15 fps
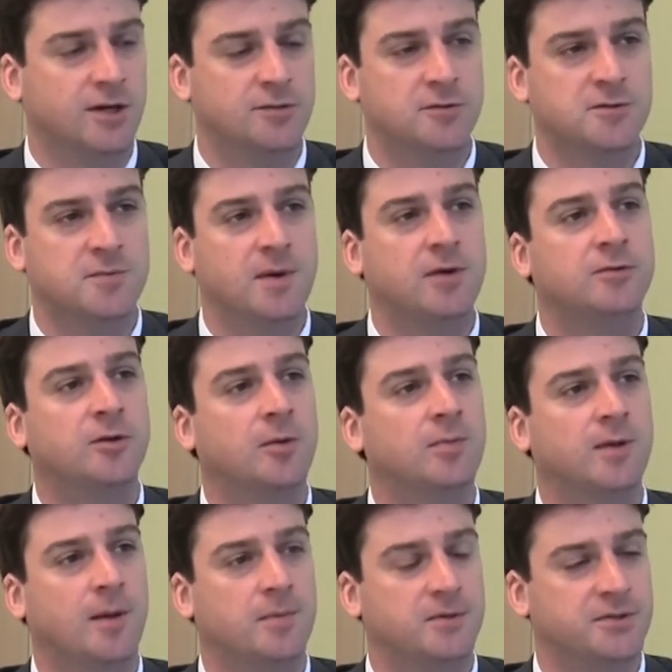Talk to us about
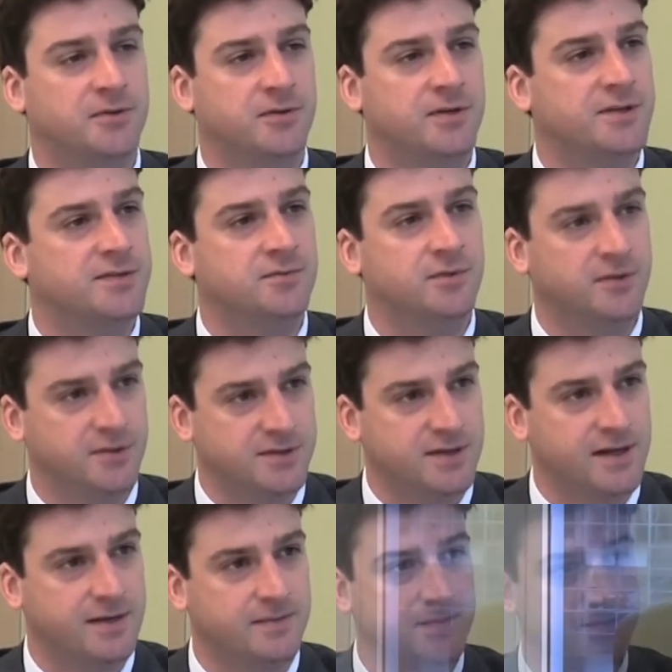global opportunities in real estate.